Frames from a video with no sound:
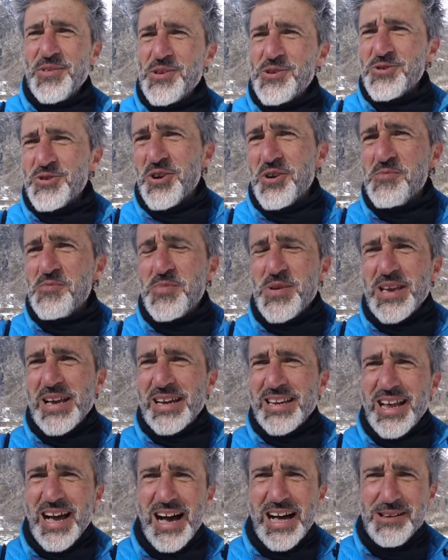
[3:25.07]

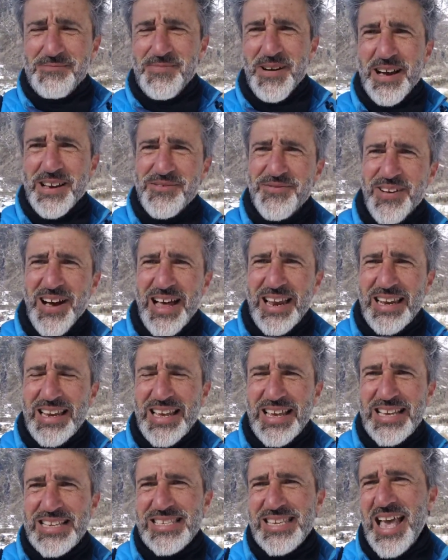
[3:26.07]
European Alpine
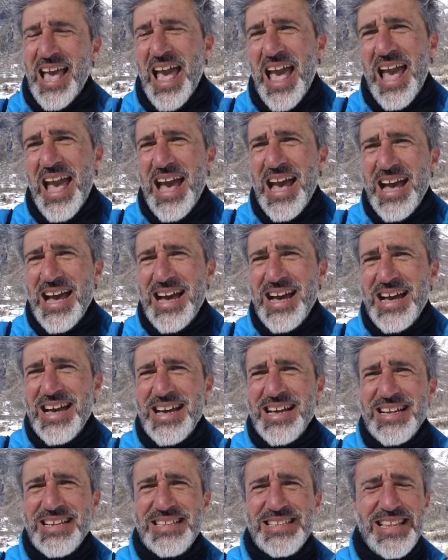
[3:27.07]
valleys,
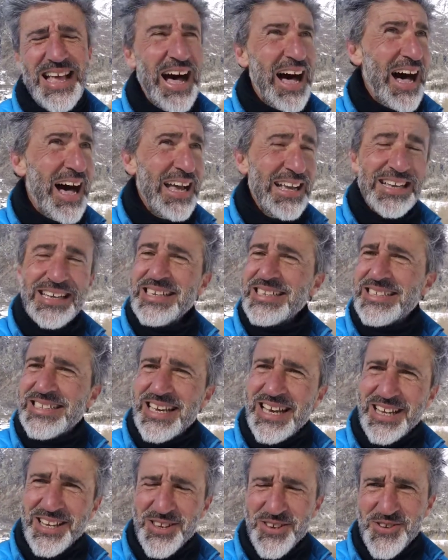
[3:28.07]
and I can
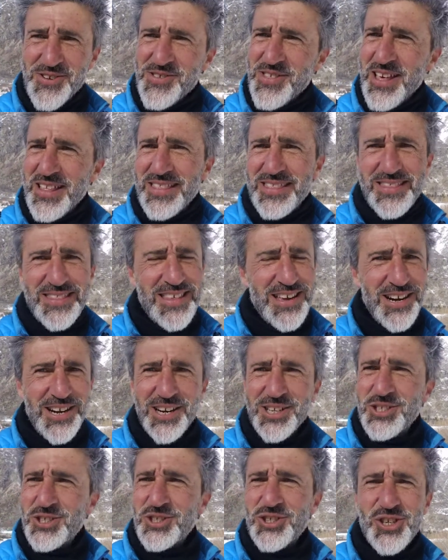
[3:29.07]
tell you that
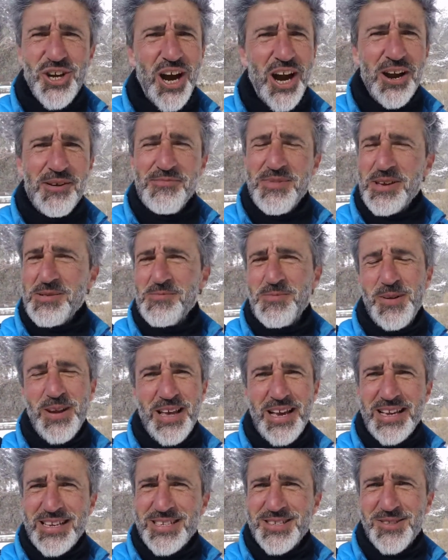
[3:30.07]
they're a charming
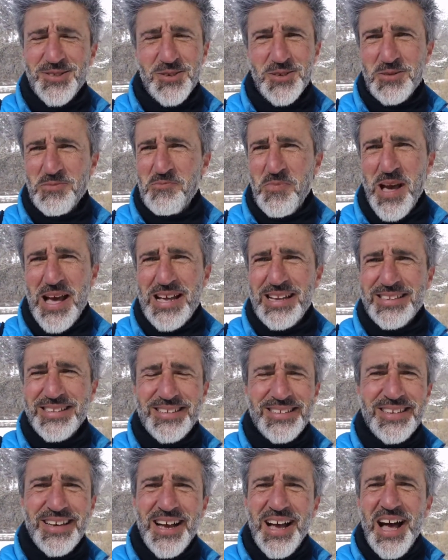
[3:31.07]
place to
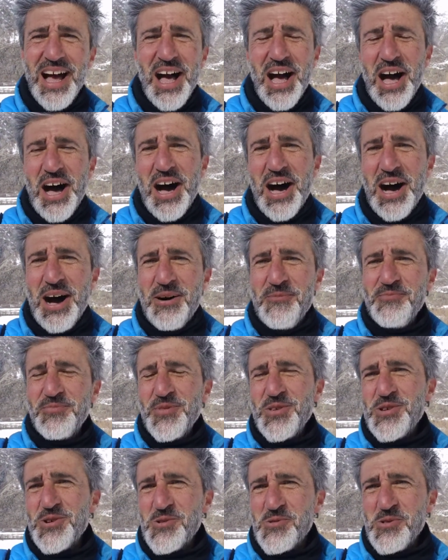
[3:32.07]
spend
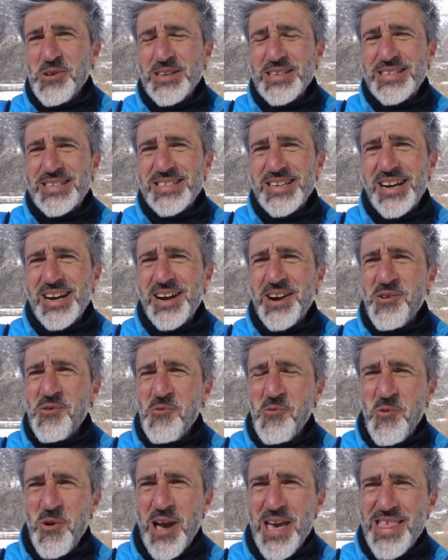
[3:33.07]
your winter,
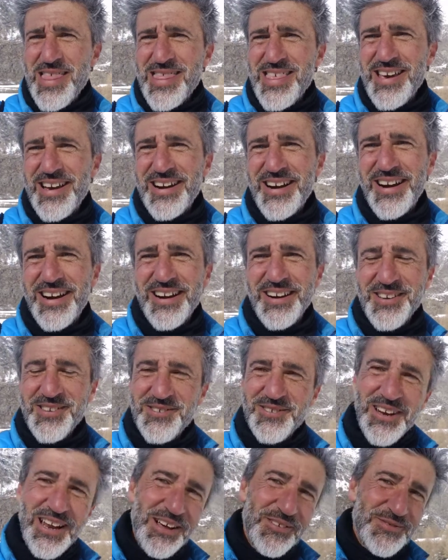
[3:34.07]
whether
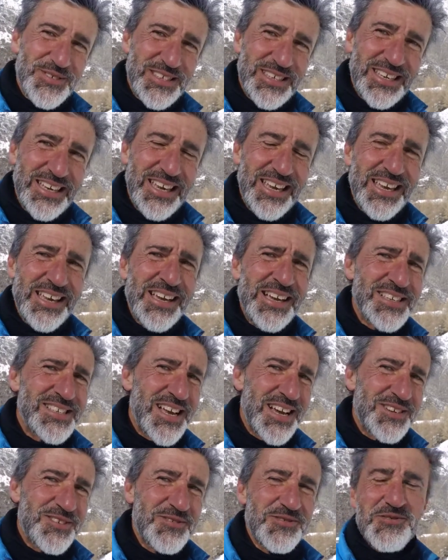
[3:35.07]
you love skiing as
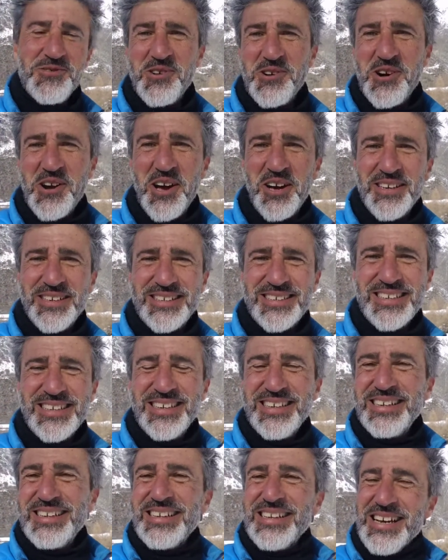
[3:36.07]
I do or not.
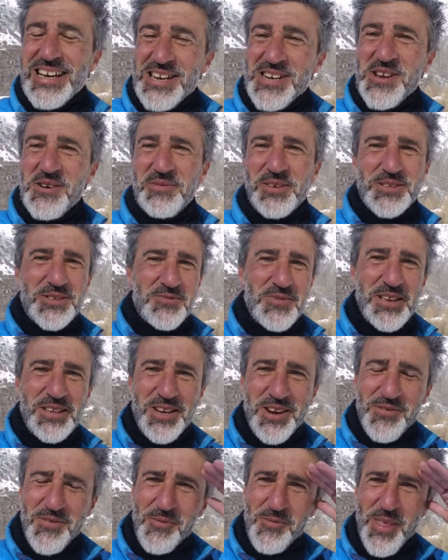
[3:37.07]
Noma
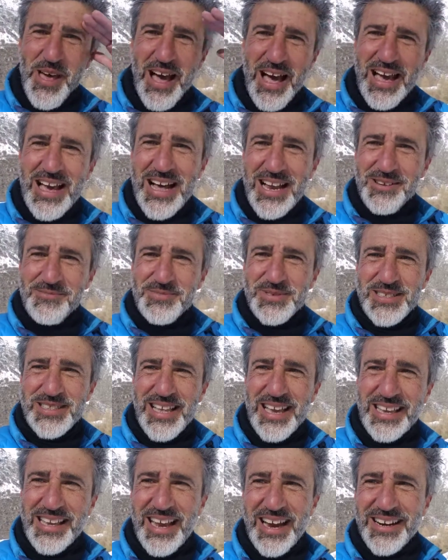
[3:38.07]
Dimitri from the High Alps.
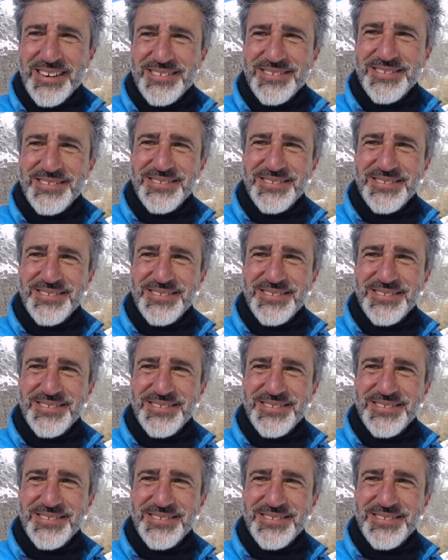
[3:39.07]
Take care.